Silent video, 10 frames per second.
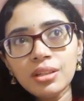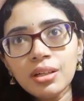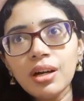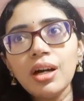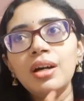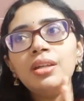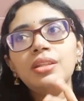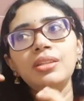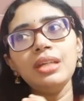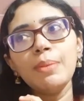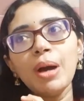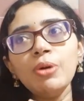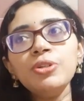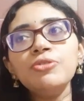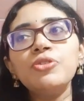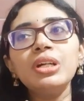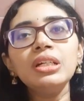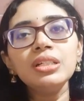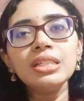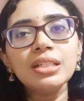the amount of
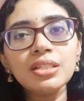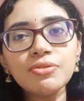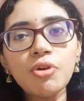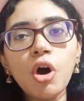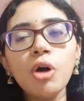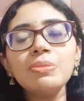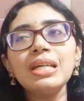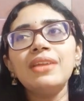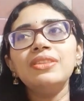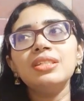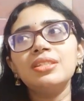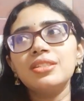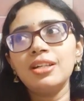wrinkles that is formed and this